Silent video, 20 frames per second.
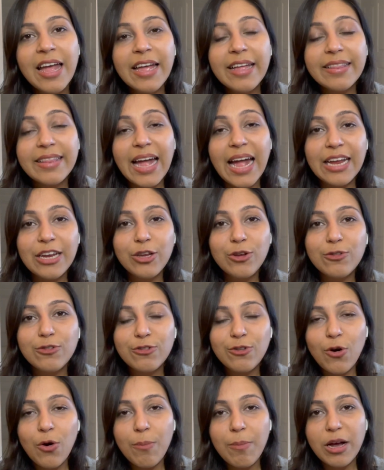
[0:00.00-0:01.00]
Thank you
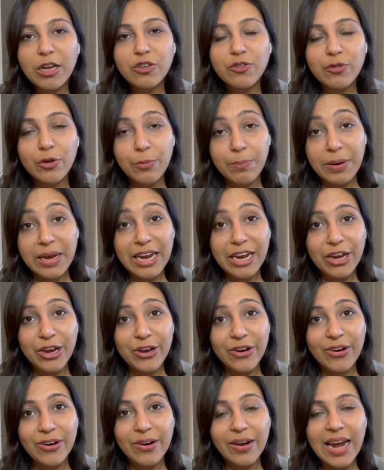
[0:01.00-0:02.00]
so much for being
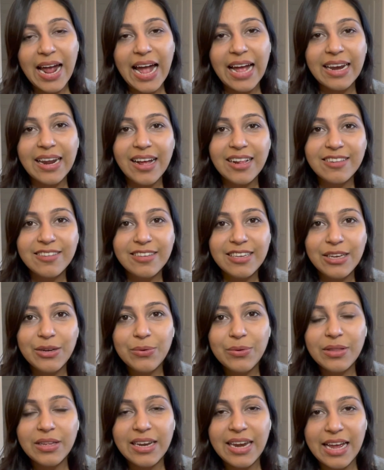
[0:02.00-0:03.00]
here and I'll see you
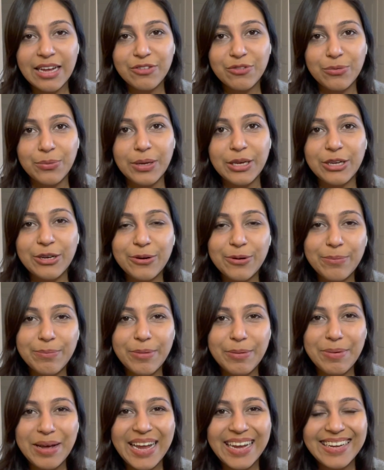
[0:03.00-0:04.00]
in the next video.
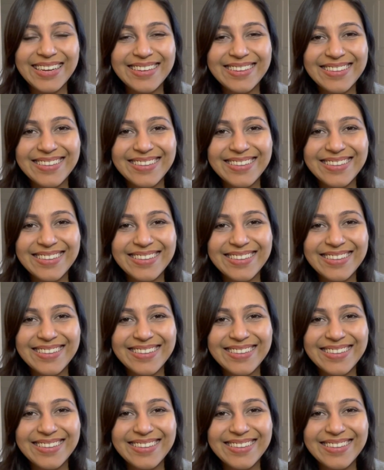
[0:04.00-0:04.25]
Bye-bye.